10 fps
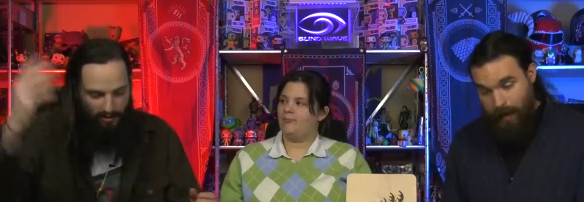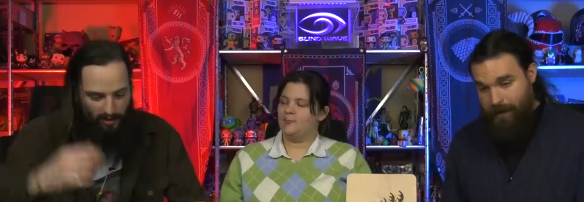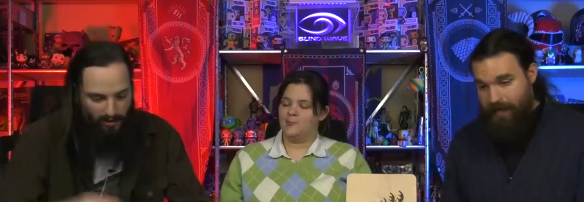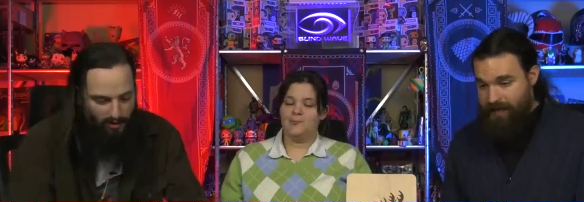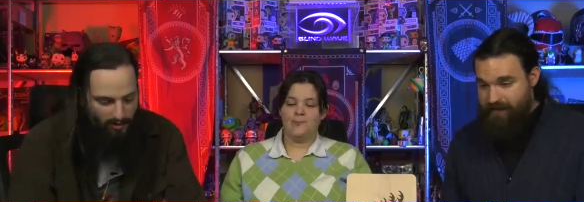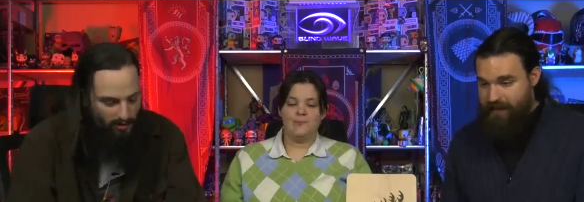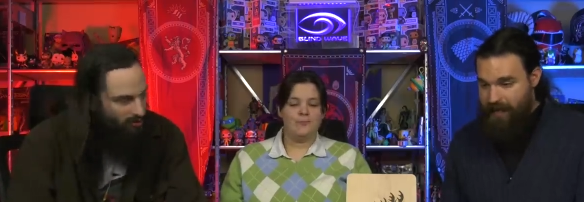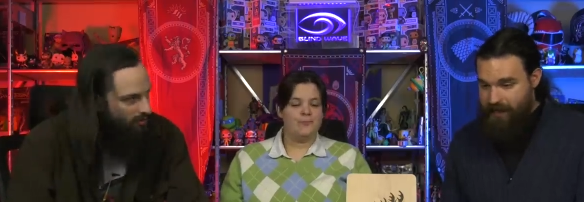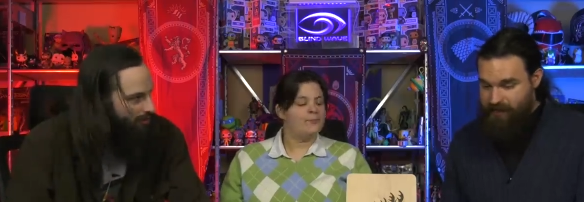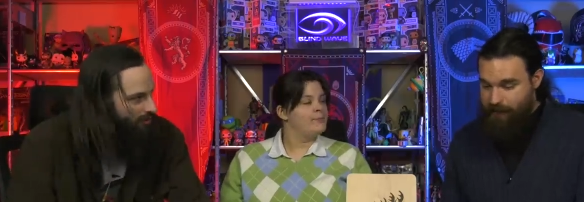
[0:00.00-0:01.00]
Speaker 1: I played
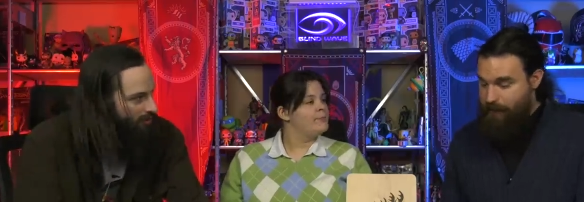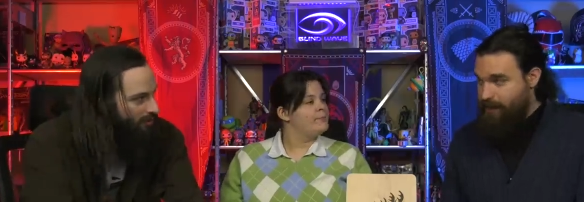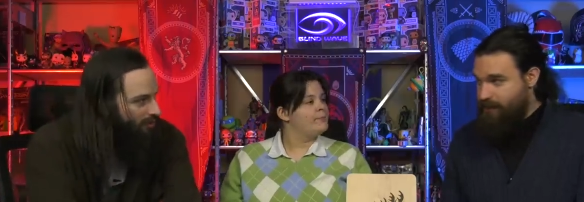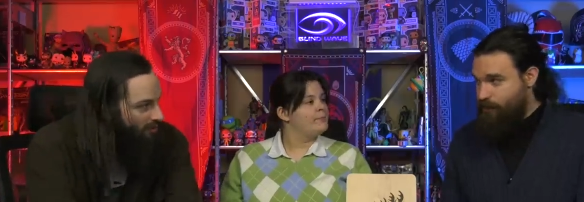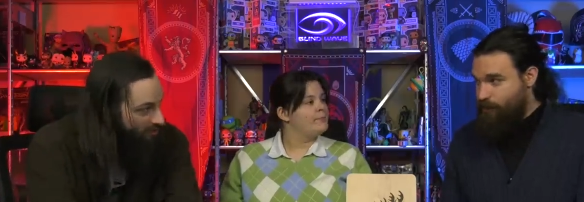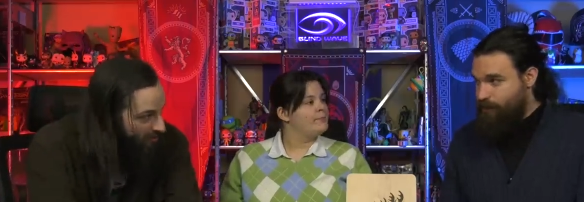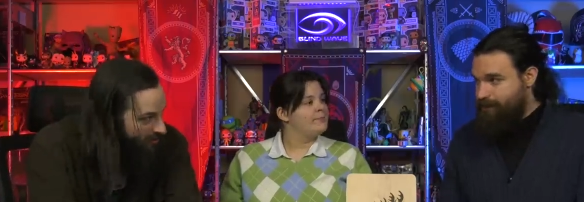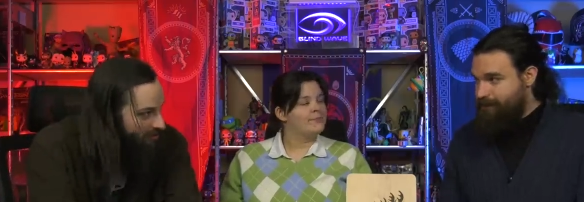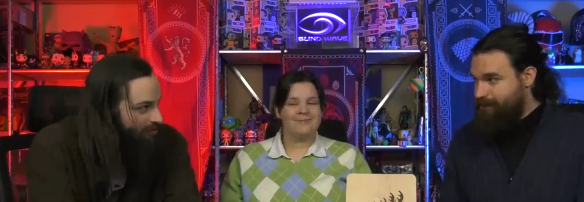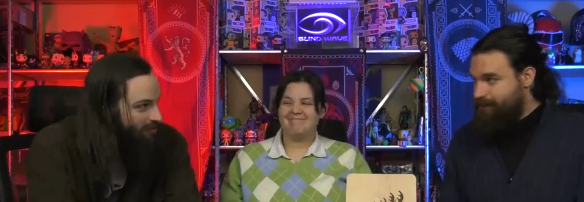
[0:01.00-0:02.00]
Age of Empires two.
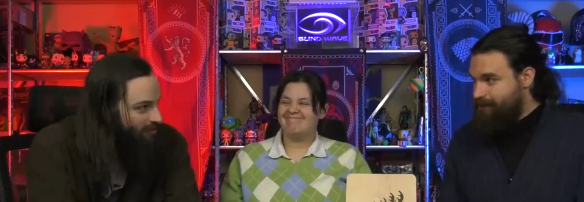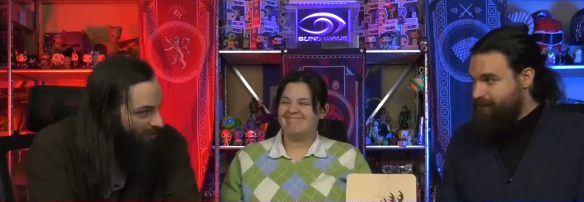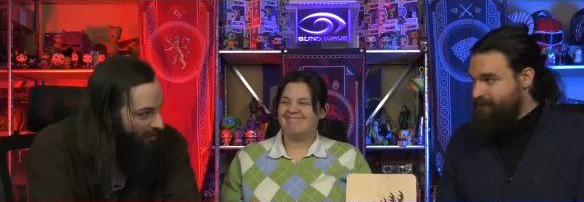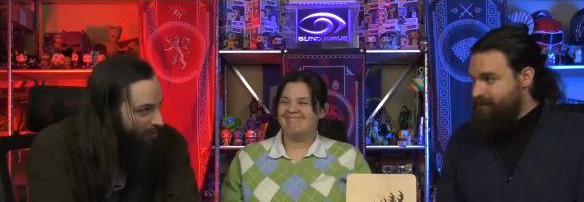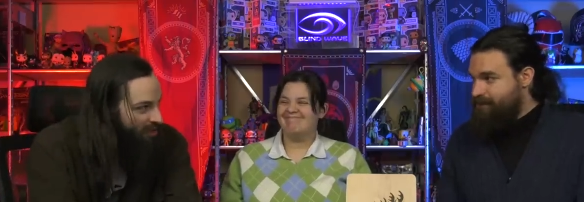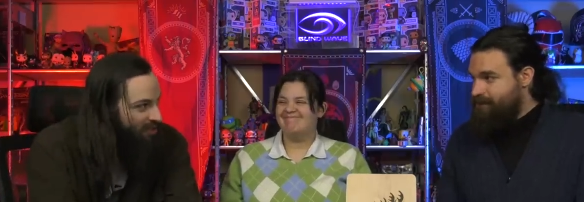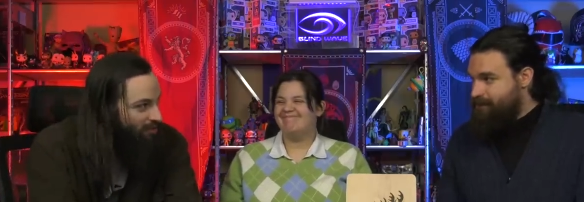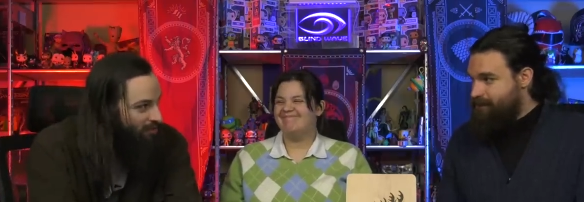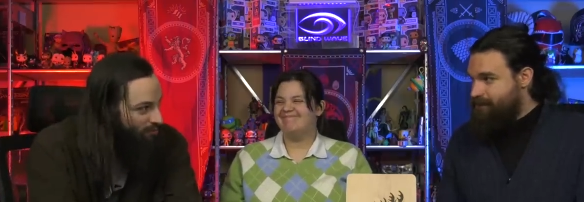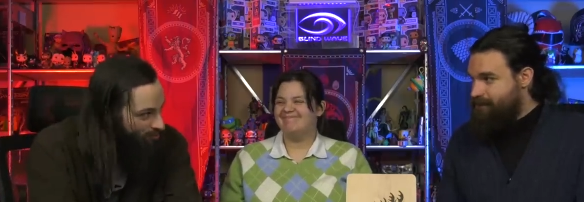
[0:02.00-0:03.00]
I
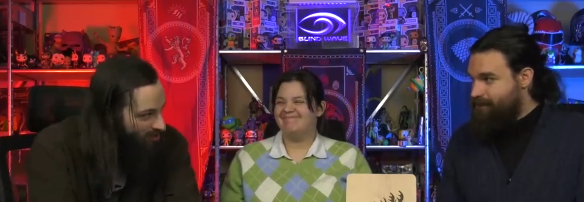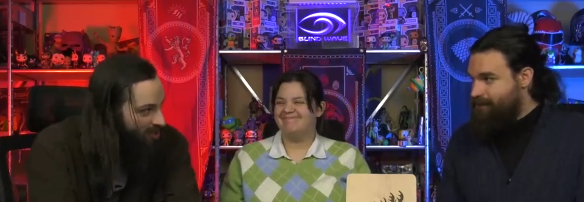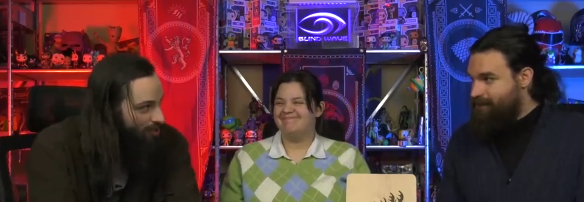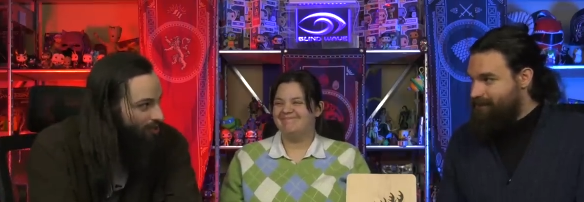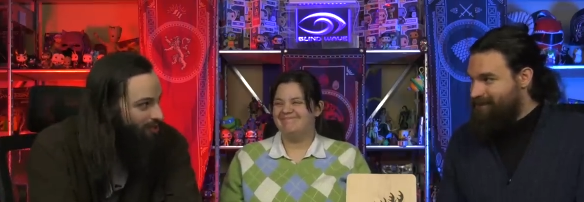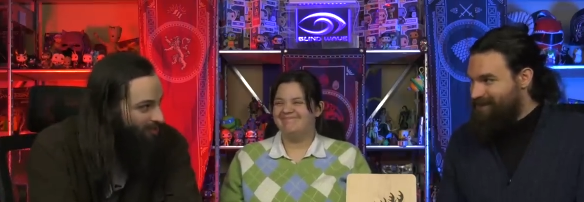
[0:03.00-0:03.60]
played Crusader.